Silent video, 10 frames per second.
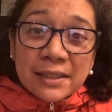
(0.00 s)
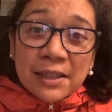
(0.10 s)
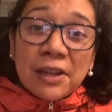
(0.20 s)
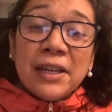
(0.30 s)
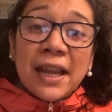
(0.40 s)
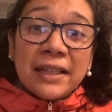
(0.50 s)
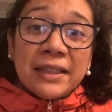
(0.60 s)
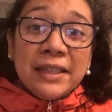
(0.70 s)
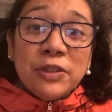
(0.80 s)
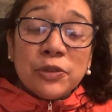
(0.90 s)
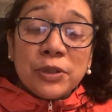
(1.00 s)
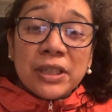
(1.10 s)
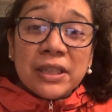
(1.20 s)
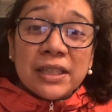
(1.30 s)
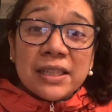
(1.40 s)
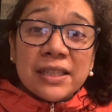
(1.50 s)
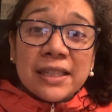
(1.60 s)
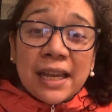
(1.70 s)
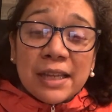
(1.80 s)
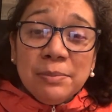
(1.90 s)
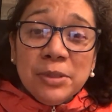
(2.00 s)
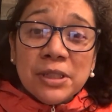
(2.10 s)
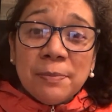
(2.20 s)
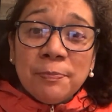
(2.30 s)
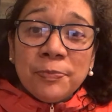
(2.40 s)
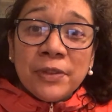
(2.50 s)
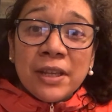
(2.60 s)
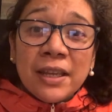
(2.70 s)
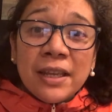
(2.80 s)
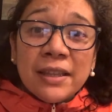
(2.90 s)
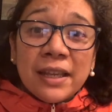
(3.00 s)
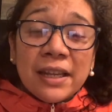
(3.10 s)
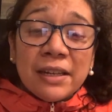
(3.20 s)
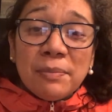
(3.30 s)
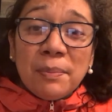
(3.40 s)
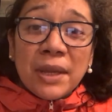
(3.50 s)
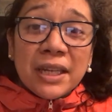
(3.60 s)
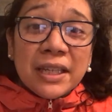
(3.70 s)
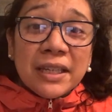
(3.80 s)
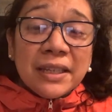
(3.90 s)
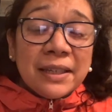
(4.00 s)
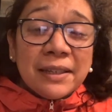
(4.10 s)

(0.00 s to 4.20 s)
connected during these times that many